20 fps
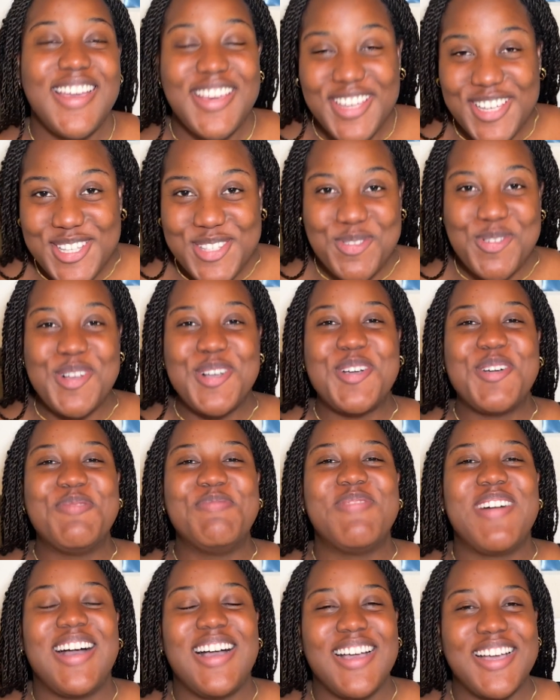guys, welcome
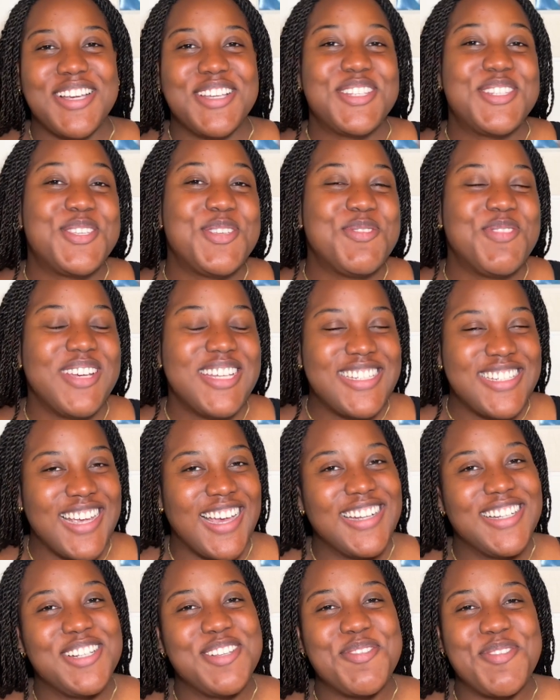back to my
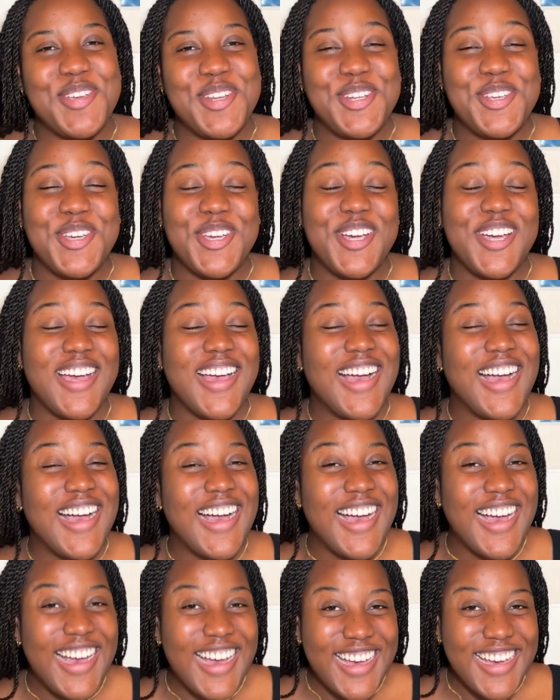channel. If you're new here,
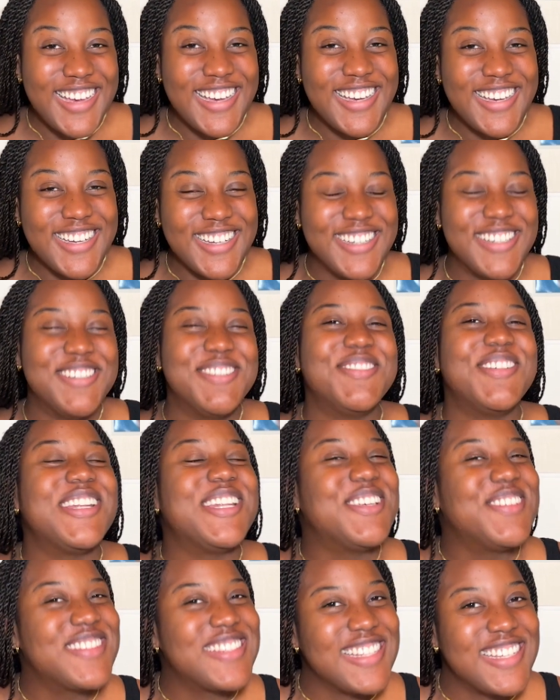hi, my
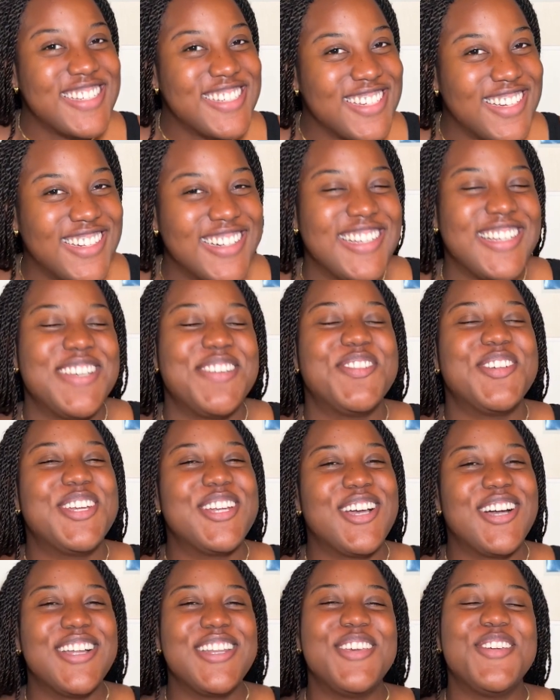name is Shawna. If you're
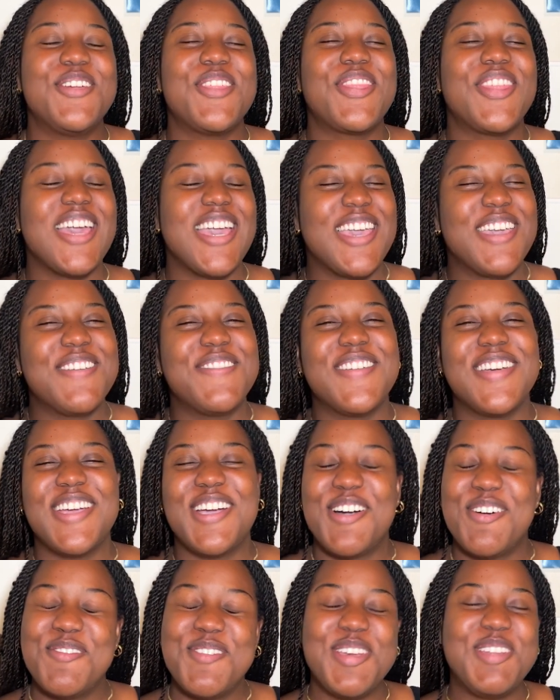not new, thank you for
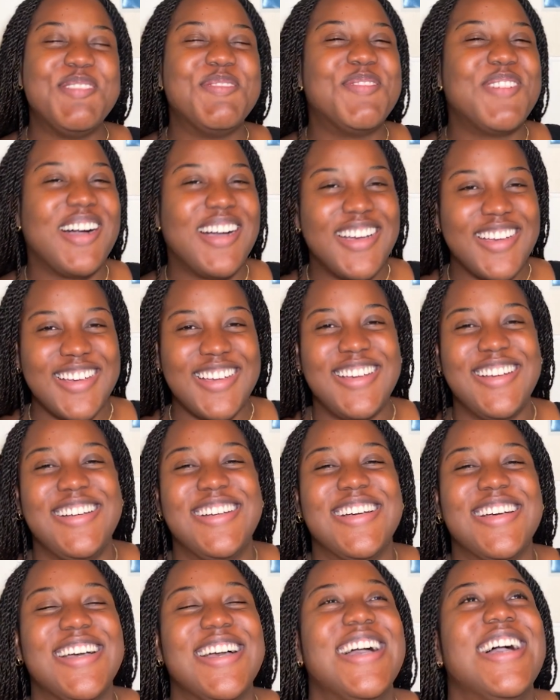coming back.
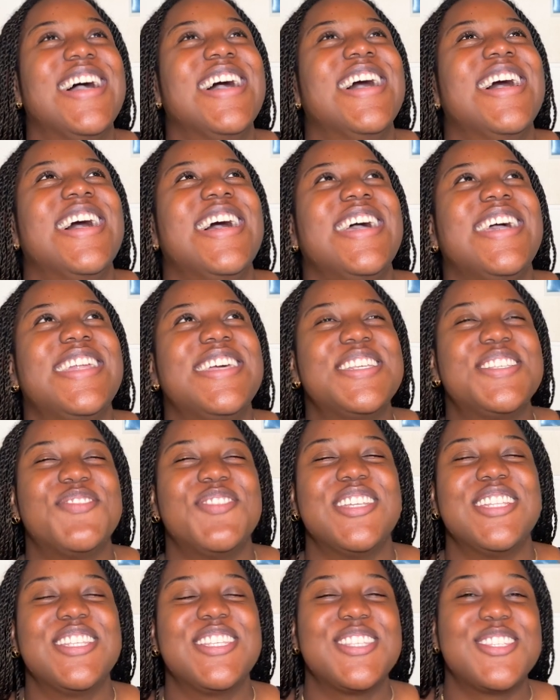It has
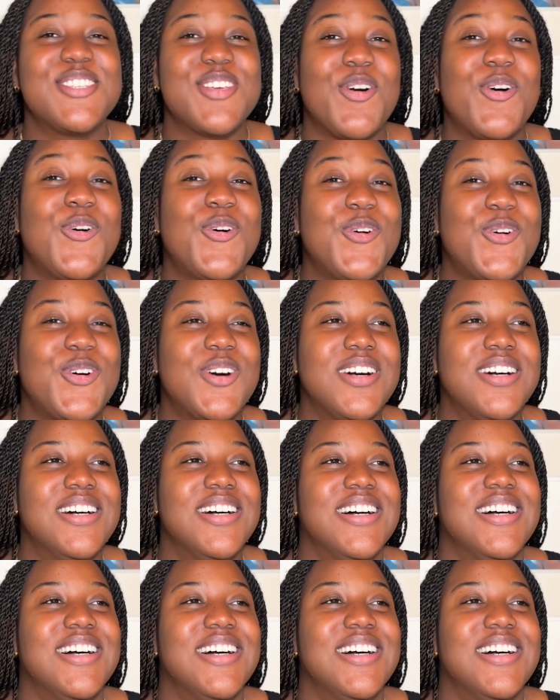been so